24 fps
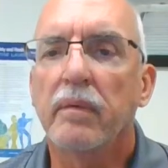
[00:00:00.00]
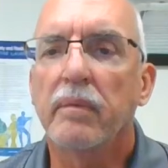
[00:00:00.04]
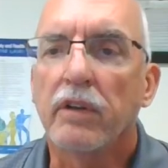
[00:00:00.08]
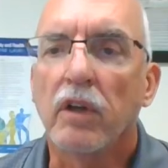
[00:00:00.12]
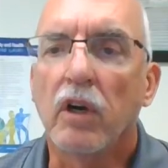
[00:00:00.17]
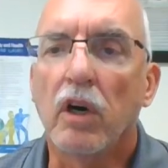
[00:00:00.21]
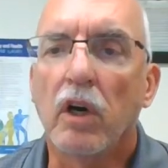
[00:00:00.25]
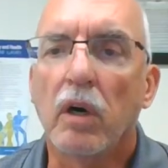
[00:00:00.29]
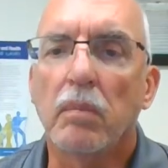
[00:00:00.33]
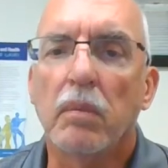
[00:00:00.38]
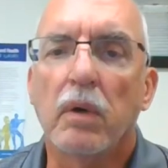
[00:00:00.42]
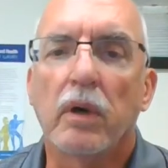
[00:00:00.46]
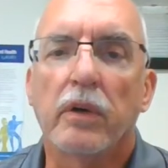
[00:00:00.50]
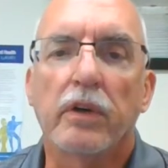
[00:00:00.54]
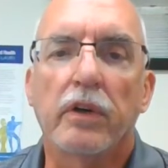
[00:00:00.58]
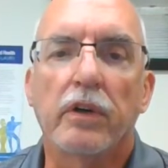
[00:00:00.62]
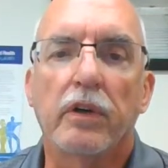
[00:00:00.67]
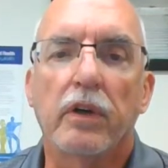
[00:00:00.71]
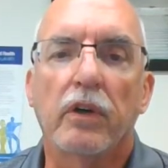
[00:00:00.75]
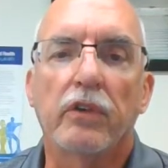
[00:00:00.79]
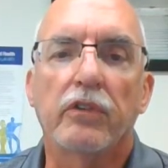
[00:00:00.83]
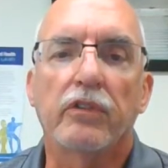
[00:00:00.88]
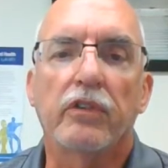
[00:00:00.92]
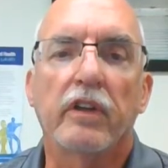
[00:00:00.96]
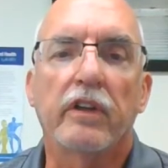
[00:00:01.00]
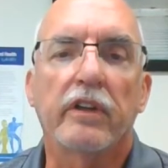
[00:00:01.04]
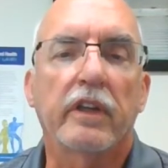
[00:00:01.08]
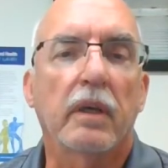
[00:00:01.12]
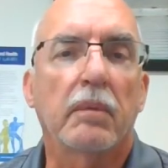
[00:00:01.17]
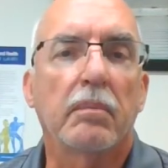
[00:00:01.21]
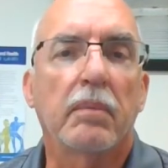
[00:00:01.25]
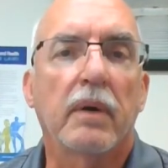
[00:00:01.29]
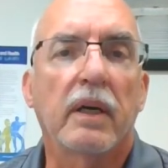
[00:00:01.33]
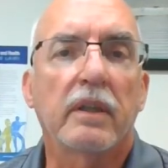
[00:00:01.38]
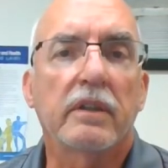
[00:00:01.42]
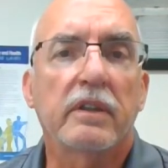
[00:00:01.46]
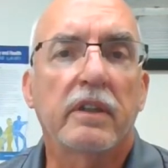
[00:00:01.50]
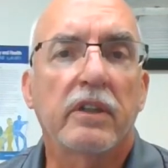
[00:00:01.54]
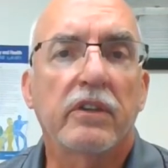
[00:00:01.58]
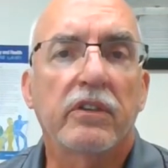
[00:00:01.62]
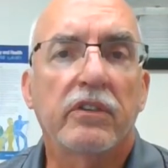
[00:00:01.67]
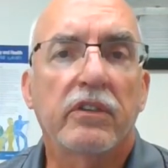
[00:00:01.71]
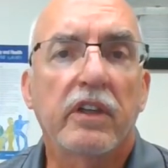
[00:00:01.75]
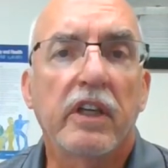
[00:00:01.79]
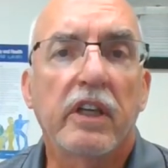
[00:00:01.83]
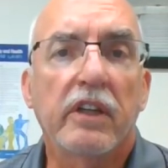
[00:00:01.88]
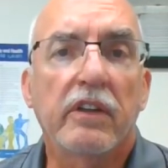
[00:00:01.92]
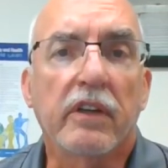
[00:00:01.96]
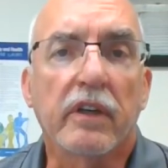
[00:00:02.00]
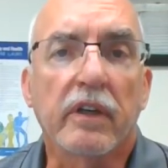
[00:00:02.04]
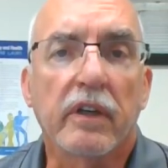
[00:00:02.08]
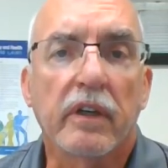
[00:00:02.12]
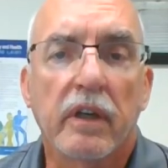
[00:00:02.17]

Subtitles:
The homeowner knows nothing about this either.